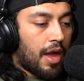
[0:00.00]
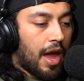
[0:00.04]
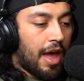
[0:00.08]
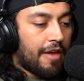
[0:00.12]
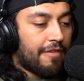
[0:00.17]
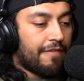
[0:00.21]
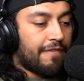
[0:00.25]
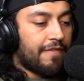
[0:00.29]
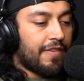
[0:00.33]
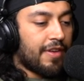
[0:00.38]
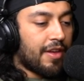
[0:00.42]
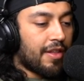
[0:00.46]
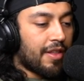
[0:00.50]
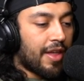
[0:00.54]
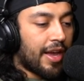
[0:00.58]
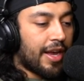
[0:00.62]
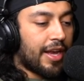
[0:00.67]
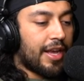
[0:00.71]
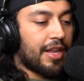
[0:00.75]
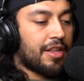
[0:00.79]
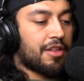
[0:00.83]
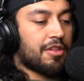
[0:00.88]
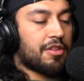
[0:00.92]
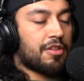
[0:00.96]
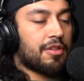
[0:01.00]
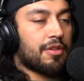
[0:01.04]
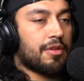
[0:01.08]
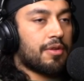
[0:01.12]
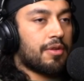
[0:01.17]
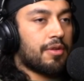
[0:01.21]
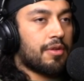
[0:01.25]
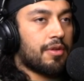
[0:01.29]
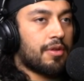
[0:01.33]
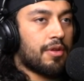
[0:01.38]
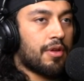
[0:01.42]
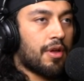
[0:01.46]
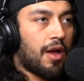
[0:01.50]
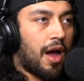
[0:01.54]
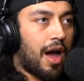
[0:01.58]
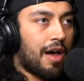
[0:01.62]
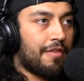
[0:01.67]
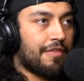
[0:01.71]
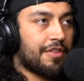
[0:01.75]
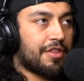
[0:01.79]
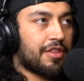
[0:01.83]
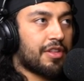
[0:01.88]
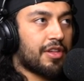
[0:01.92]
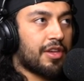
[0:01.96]
feel like it's
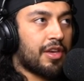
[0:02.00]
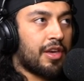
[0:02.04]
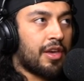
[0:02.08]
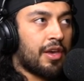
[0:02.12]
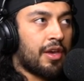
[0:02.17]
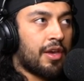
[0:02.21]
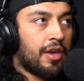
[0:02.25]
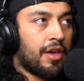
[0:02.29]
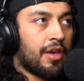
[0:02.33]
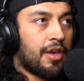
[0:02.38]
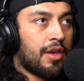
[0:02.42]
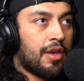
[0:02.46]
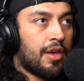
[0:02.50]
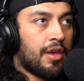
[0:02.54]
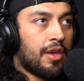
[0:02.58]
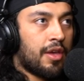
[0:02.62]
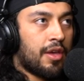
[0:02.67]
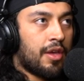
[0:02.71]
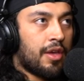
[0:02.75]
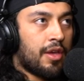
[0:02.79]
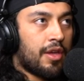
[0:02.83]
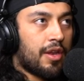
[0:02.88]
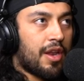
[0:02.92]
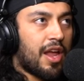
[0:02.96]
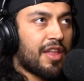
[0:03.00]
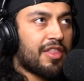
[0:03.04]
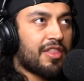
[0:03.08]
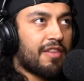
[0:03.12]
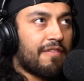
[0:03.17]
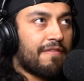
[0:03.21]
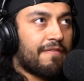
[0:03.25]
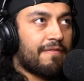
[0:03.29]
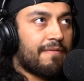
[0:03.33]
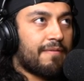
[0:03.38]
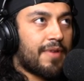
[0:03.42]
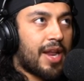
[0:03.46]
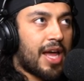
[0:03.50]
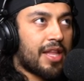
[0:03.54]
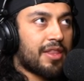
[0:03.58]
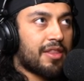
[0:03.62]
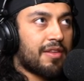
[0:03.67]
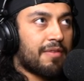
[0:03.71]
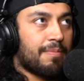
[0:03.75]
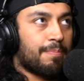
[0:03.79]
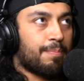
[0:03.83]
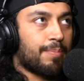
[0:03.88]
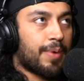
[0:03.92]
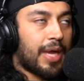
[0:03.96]
obviously not
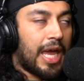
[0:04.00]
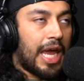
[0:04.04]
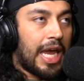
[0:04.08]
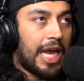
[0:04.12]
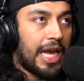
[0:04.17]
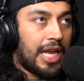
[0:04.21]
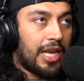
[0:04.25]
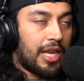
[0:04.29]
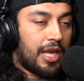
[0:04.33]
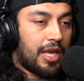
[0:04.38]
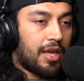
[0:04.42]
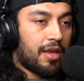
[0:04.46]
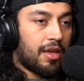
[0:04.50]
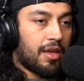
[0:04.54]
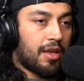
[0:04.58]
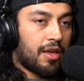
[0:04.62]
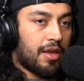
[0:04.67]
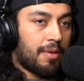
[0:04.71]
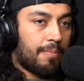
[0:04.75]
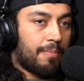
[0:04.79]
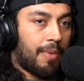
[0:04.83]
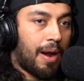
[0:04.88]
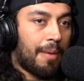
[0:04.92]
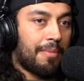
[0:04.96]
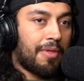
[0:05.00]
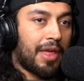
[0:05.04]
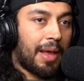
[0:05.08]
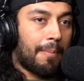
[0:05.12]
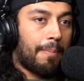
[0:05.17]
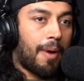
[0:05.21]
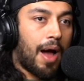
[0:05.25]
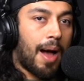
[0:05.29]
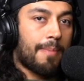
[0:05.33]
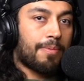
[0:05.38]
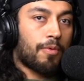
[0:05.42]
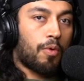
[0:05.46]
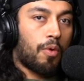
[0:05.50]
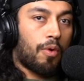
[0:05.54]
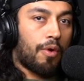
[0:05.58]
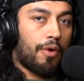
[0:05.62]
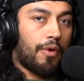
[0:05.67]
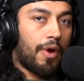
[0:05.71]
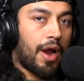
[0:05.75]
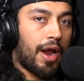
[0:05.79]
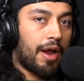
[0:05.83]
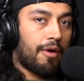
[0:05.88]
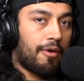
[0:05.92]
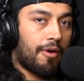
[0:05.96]
the candy, probably like popcorn,
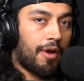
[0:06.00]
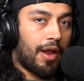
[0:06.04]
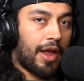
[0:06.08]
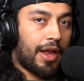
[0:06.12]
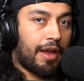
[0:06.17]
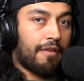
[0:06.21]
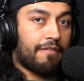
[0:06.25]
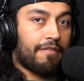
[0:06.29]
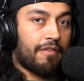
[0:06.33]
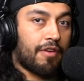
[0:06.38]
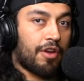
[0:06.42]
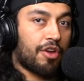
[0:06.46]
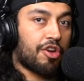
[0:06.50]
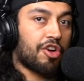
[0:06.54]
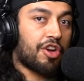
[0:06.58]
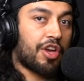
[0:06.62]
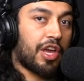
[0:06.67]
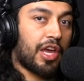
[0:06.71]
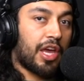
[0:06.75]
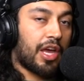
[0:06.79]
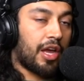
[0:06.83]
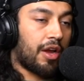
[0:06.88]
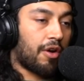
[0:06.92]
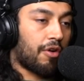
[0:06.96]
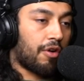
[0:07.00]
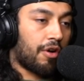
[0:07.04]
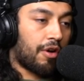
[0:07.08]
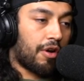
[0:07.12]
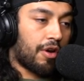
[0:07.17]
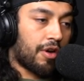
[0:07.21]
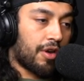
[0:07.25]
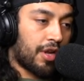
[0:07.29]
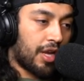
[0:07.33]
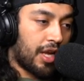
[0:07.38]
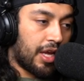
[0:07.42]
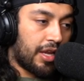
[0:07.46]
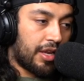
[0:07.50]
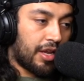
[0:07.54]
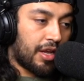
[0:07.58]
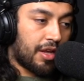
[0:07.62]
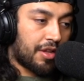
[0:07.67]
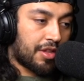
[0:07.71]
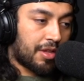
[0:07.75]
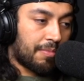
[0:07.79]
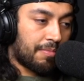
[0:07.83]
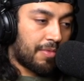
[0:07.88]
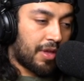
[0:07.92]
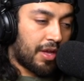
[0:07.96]
right? Or like if you're cooking or eating
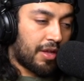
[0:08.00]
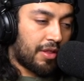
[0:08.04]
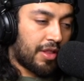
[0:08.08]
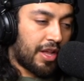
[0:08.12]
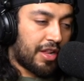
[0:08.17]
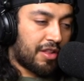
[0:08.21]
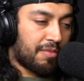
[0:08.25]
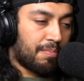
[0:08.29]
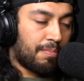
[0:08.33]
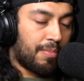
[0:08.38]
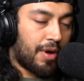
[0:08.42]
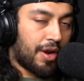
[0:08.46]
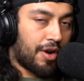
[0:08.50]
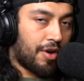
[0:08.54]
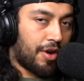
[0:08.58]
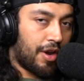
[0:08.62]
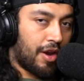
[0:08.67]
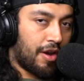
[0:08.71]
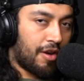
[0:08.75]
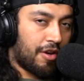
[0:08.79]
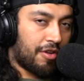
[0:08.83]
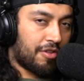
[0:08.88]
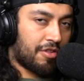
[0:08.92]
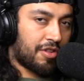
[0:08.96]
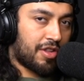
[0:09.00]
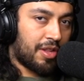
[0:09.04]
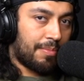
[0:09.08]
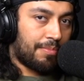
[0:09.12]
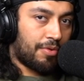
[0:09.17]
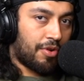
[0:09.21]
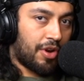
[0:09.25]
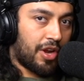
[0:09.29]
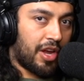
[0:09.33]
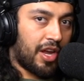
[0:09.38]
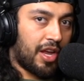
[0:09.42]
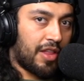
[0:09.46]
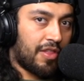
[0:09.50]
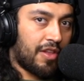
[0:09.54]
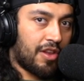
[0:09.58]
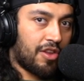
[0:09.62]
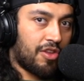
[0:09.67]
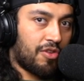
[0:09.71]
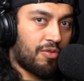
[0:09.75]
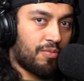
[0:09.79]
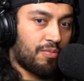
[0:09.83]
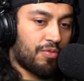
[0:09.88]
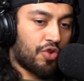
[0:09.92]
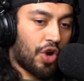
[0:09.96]
something that's buttery or slippery and then
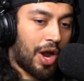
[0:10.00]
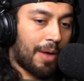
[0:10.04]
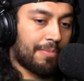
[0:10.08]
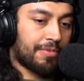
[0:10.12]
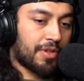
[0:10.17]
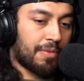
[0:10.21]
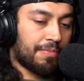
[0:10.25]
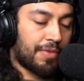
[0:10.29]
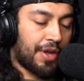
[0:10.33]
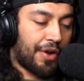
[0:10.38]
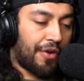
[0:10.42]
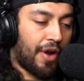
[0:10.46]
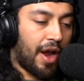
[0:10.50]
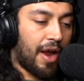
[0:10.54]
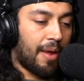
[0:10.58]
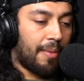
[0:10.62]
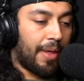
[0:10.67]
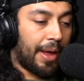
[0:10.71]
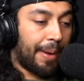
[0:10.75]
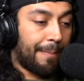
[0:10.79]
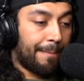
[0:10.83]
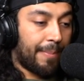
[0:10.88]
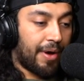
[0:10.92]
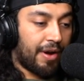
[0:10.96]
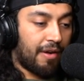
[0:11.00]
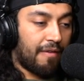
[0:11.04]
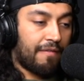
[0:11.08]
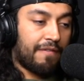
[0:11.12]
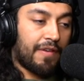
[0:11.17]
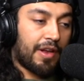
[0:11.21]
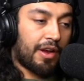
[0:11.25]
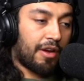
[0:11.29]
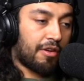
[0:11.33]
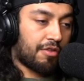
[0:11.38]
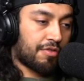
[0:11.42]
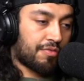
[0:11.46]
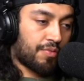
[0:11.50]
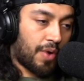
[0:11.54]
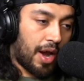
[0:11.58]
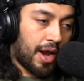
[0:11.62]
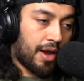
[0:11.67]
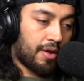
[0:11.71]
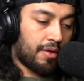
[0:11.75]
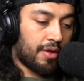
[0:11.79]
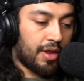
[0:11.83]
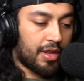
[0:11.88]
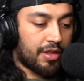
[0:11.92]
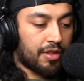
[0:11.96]
you drop something, right? Like Butterfingers,
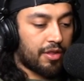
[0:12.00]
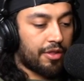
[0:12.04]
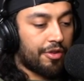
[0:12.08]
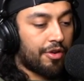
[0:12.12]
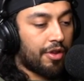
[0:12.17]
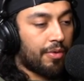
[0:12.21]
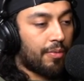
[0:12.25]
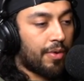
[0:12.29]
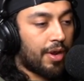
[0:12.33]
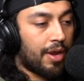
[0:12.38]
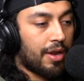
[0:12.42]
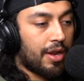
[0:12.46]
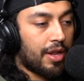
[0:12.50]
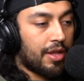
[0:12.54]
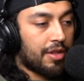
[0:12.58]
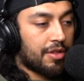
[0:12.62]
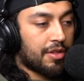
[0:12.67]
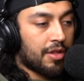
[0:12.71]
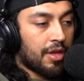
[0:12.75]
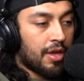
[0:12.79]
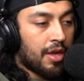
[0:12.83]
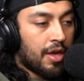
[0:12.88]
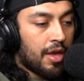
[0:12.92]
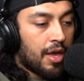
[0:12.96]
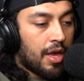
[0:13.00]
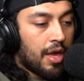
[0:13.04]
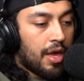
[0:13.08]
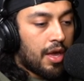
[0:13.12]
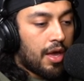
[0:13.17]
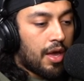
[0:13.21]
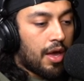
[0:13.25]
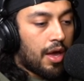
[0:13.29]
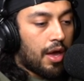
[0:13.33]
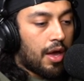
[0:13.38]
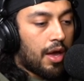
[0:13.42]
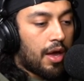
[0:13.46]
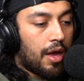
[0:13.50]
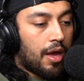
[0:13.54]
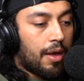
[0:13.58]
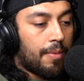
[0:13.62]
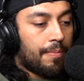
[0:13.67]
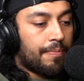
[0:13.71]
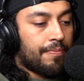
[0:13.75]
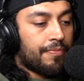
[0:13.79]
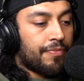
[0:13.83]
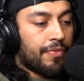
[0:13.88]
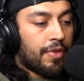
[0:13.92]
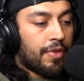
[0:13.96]
right? That's literally what it is. Butterfingers